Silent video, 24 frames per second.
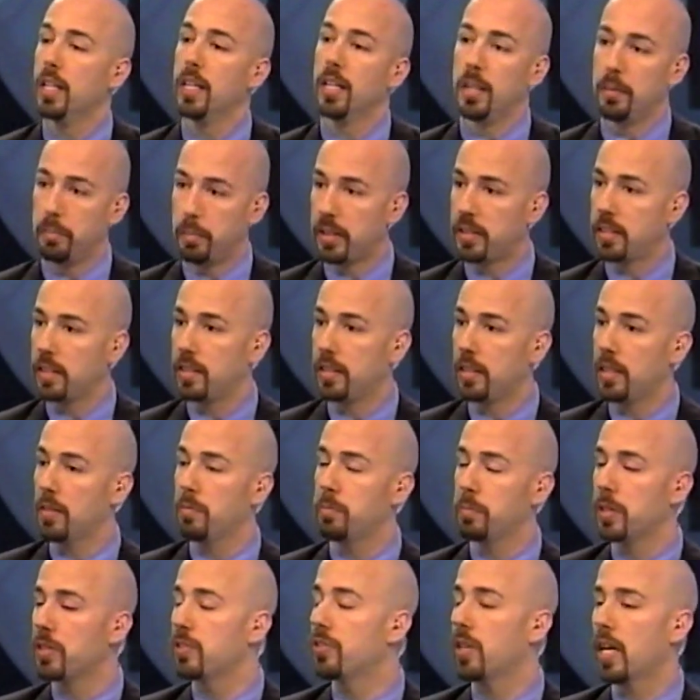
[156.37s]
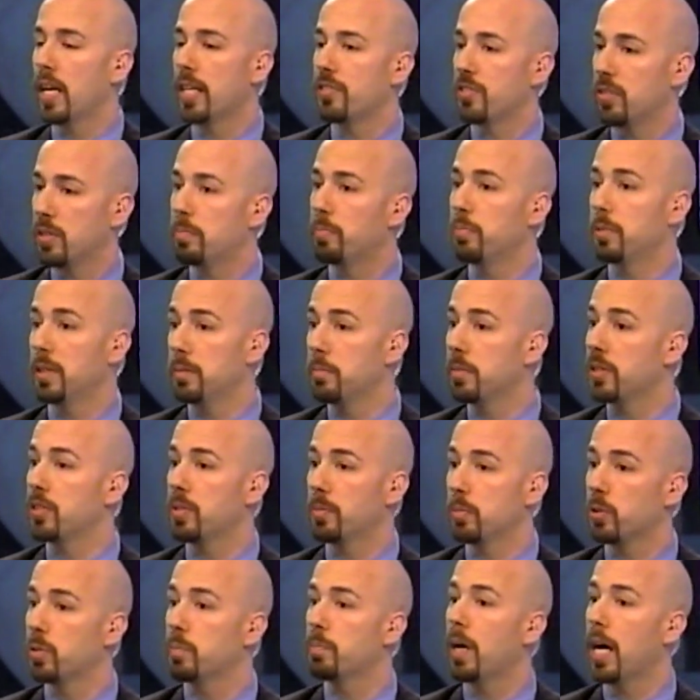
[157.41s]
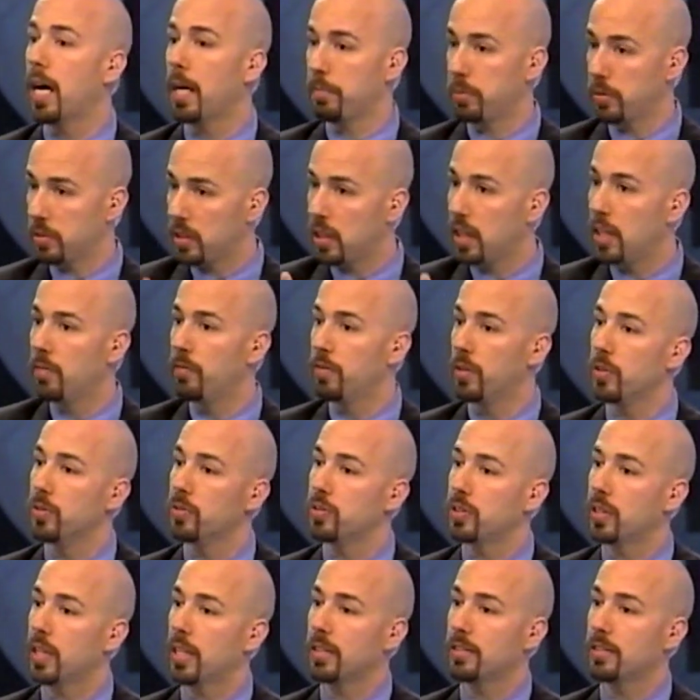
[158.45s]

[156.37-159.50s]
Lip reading: But the government sites are pretty much the most popular of those sites.